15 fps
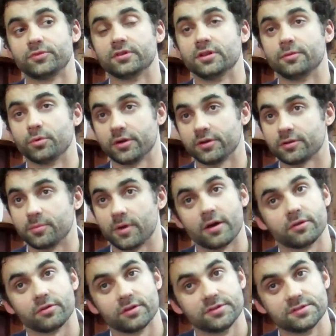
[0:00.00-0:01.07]
deliberate
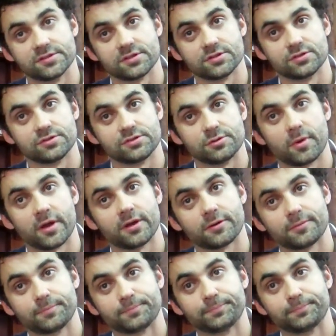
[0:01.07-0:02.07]
about the decisions you make.